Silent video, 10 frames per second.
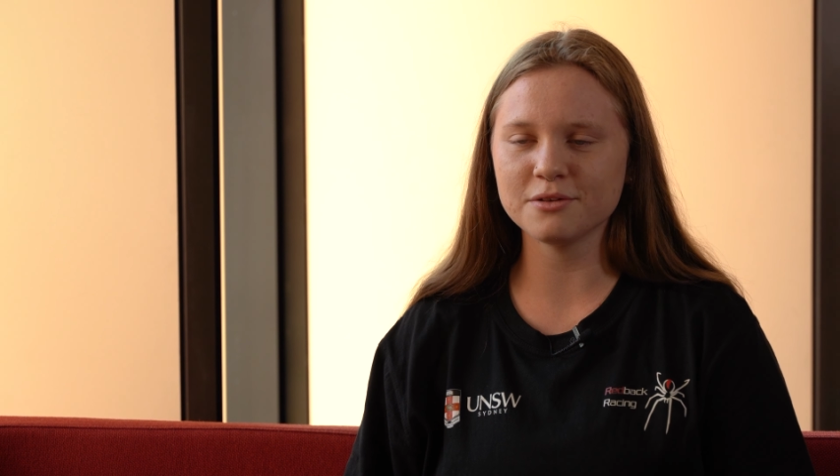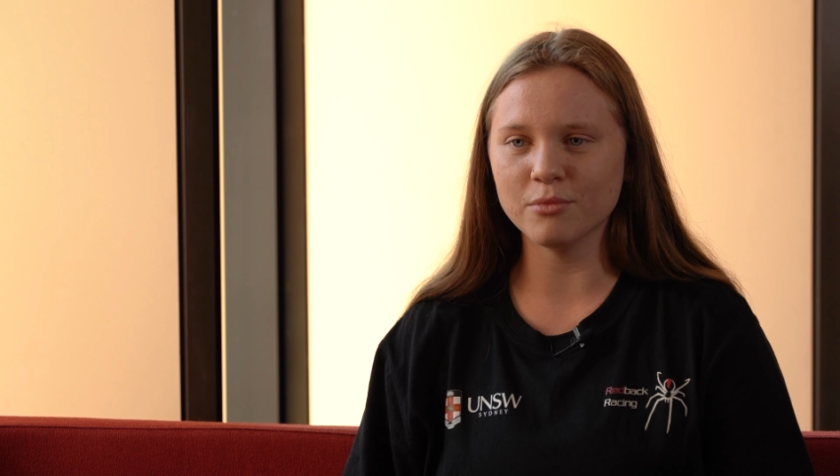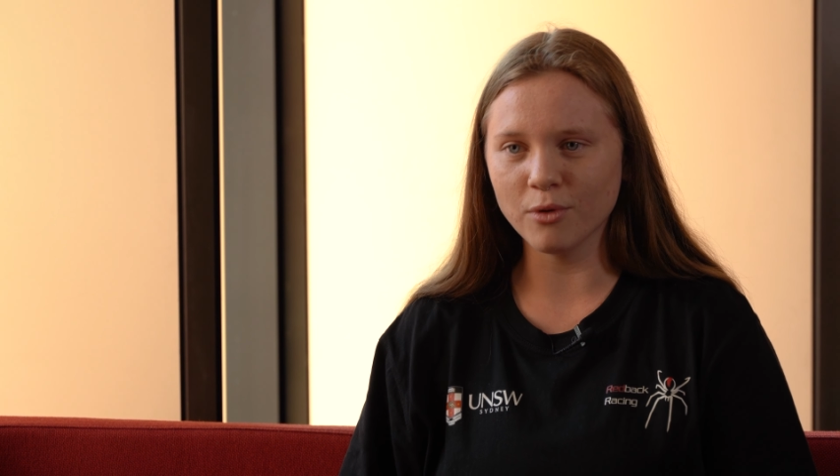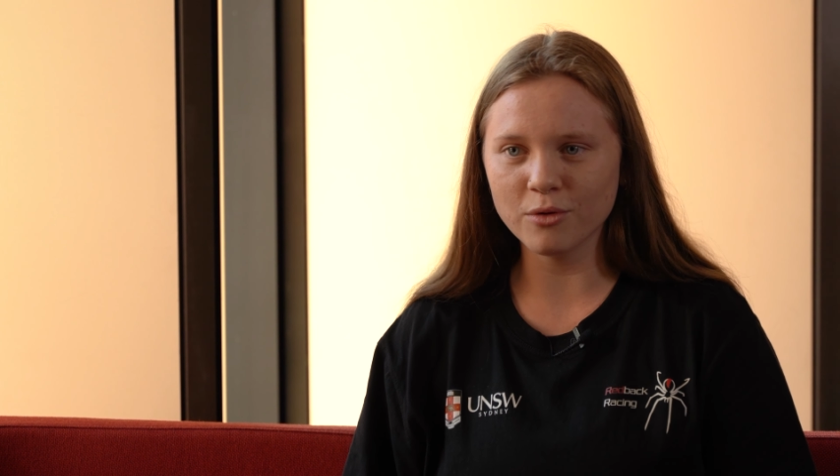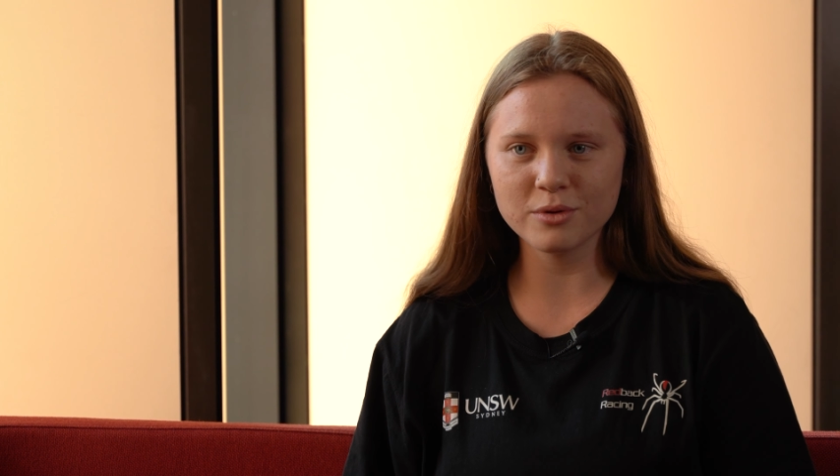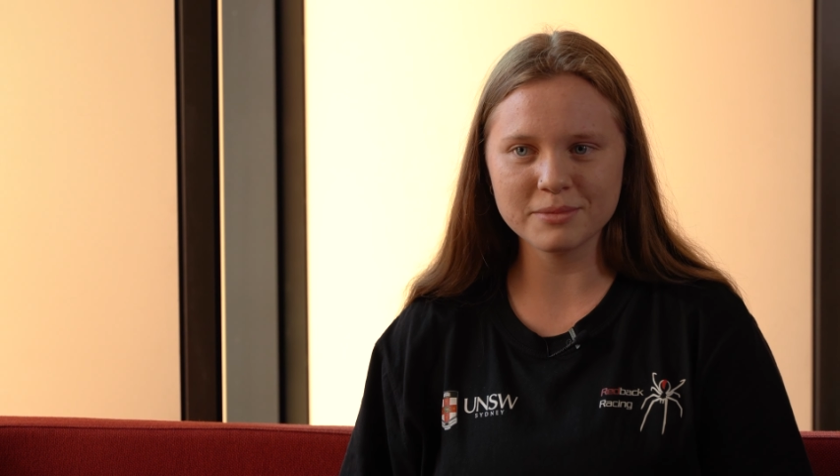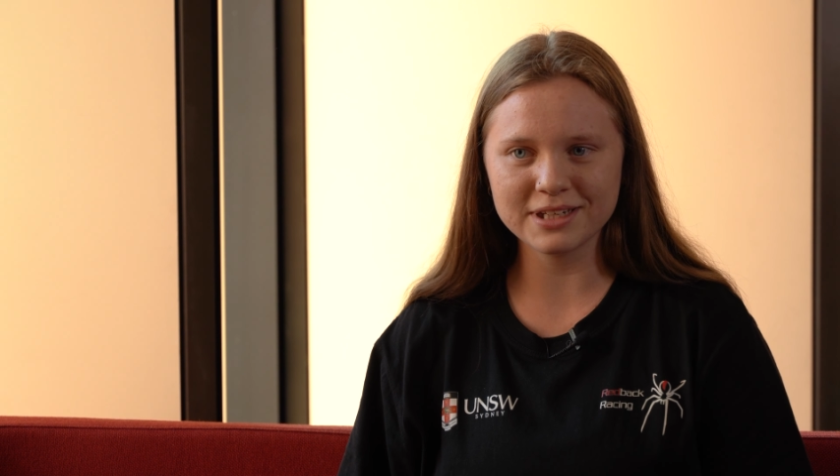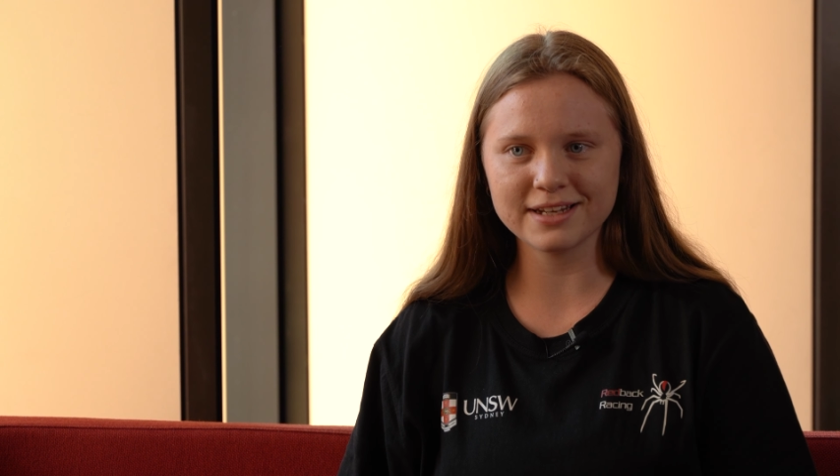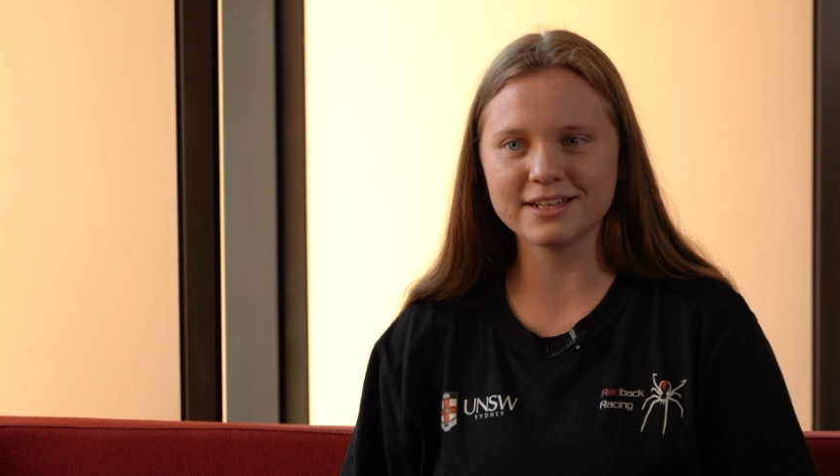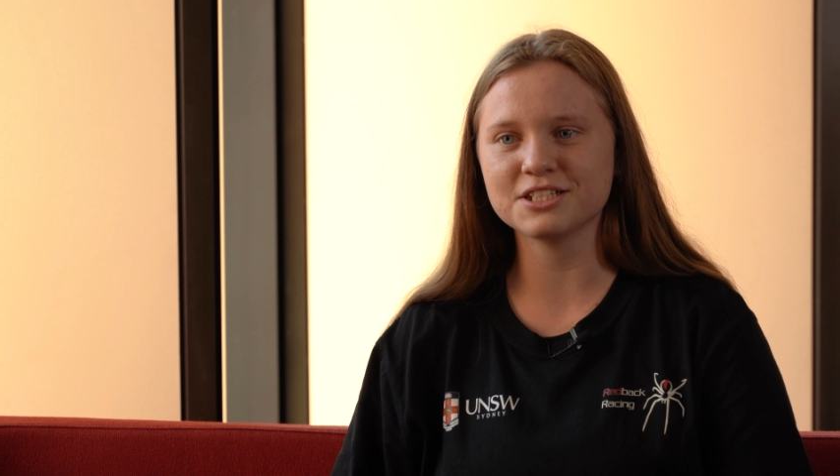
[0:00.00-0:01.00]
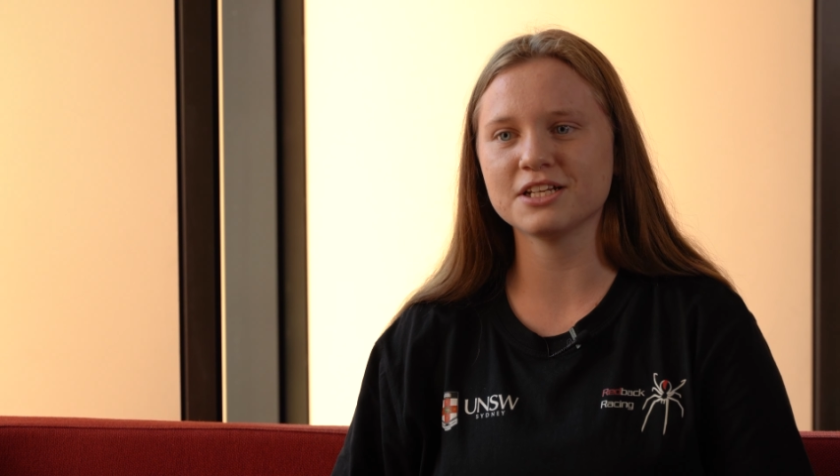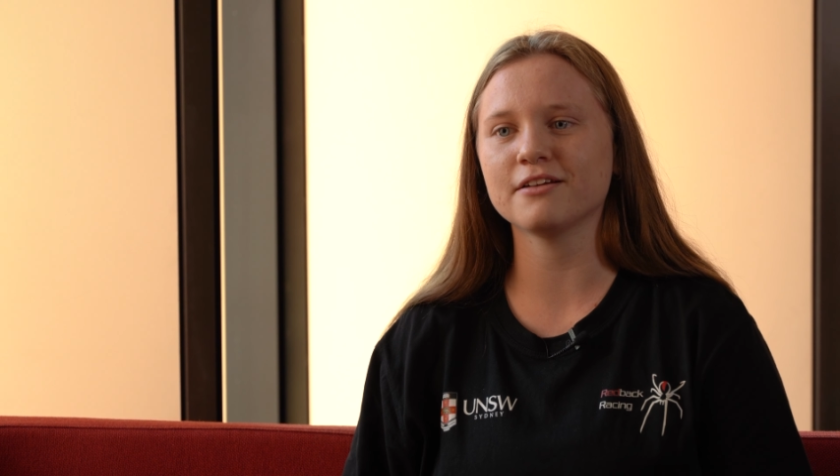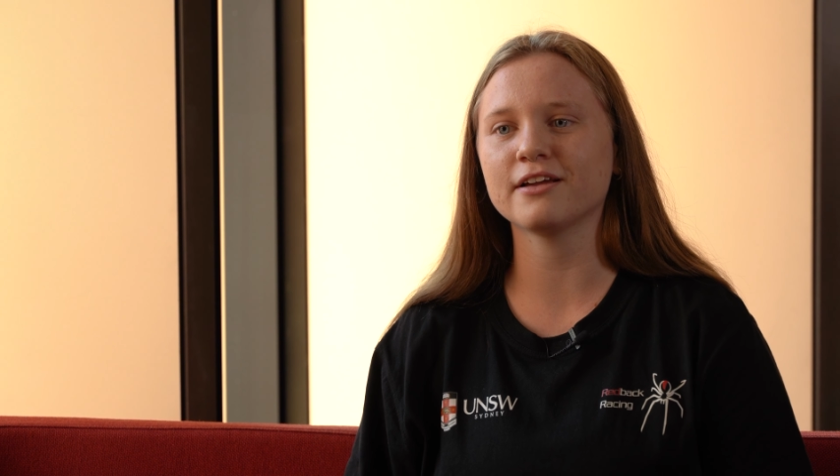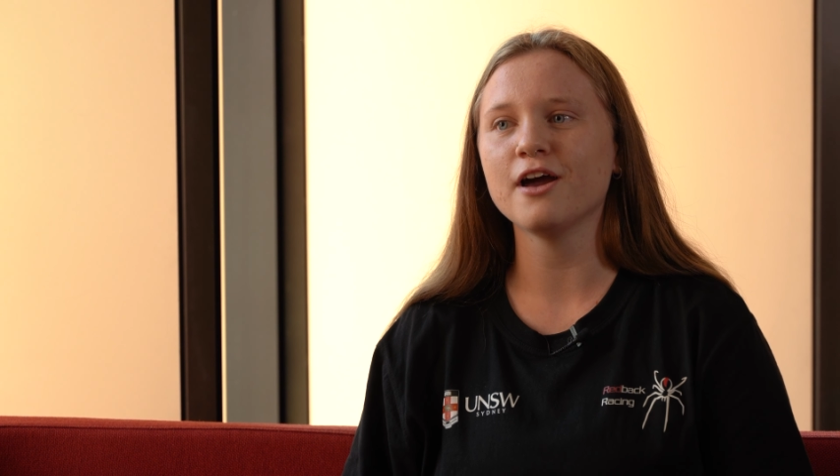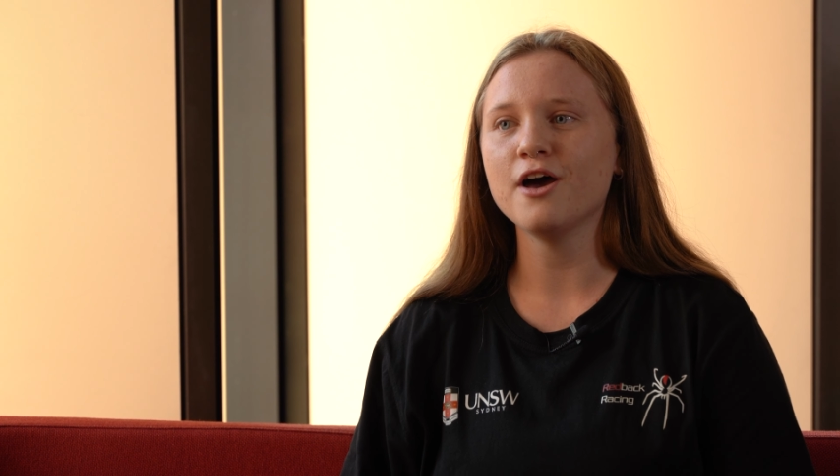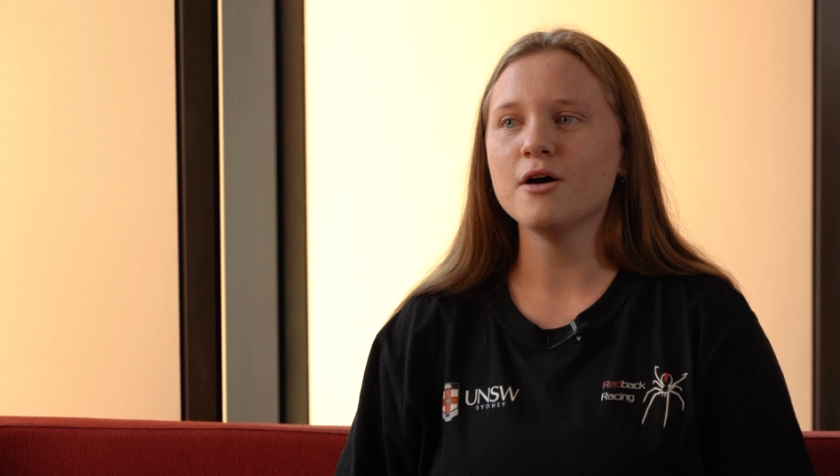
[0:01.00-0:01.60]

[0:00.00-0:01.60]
more women in engineering,